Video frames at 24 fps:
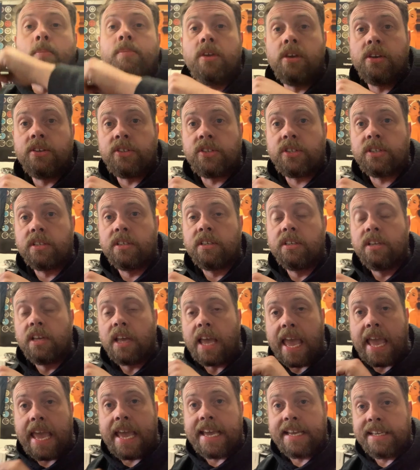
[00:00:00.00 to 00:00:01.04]
you
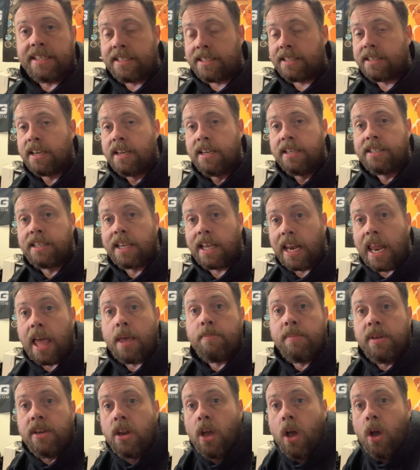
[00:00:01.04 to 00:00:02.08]
is to let
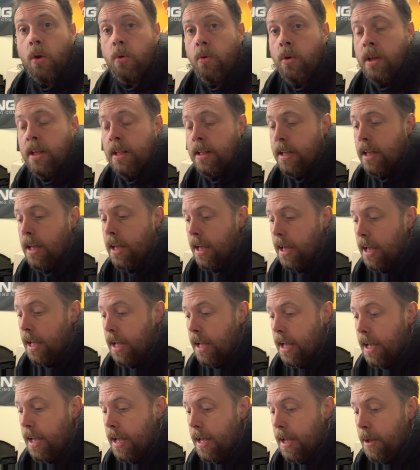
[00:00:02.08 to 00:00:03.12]
me know
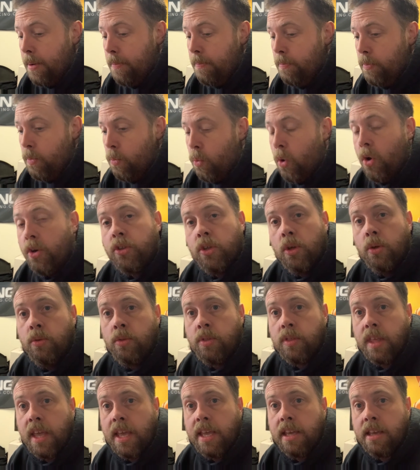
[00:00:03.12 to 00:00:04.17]
what you
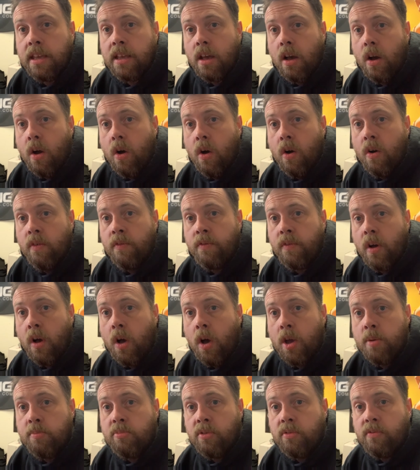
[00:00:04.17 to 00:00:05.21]
think of
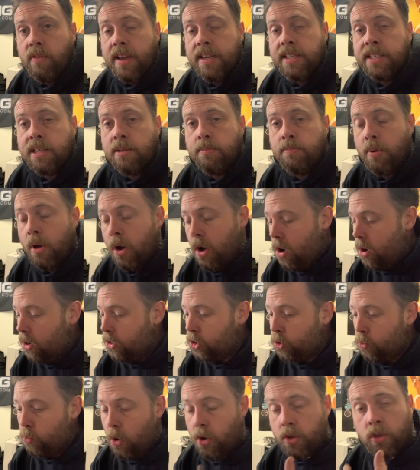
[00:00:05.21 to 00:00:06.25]
hybrid racing parts,
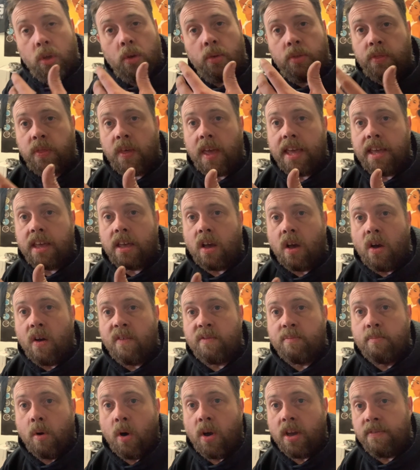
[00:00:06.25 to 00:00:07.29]
what you think
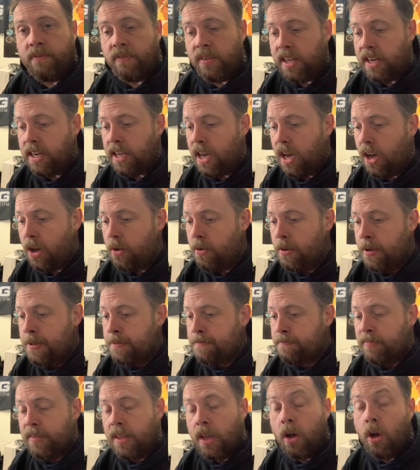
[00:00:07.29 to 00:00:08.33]
of my video.
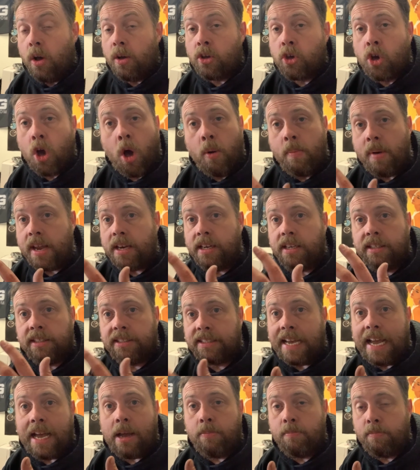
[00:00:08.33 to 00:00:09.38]
Comment
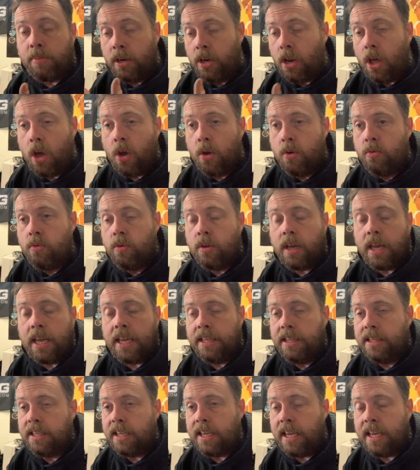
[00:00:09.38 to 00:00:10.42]
down below
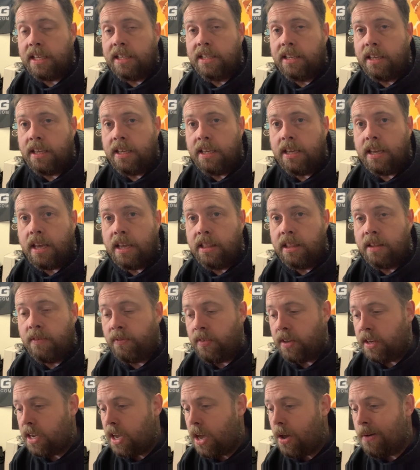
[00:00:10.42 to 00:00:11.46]
in the
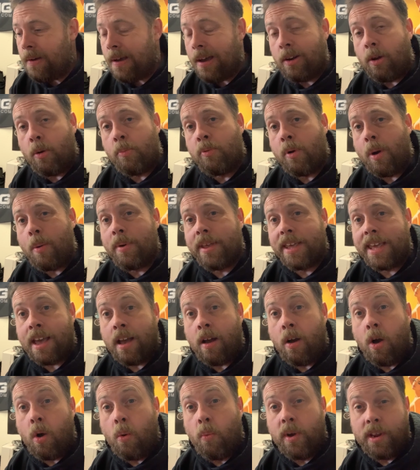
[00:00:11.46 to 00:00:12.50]
video, and I'll probably get
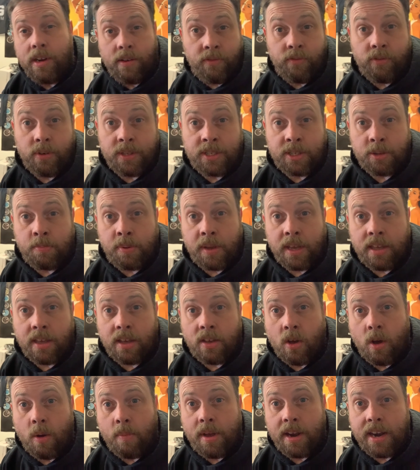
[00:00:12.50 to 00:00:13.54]
our winner for it to pick a
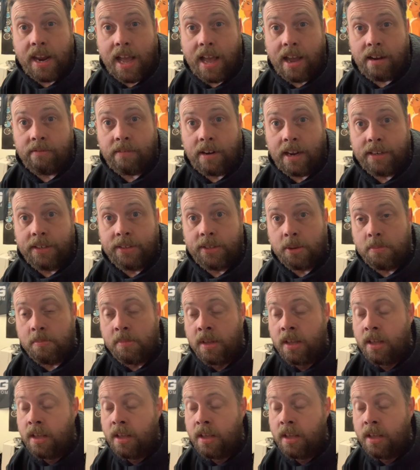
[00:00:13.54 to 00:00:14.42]
comment at random